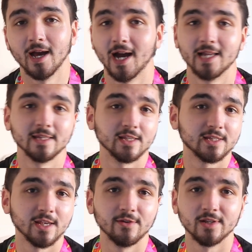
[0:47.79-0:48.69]
And it's a
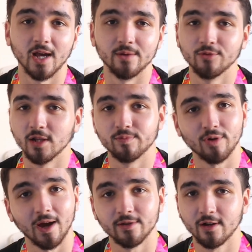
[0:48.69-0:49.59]
series that I'm really
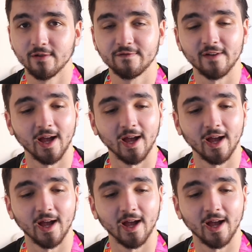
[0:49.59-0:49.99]
proud of,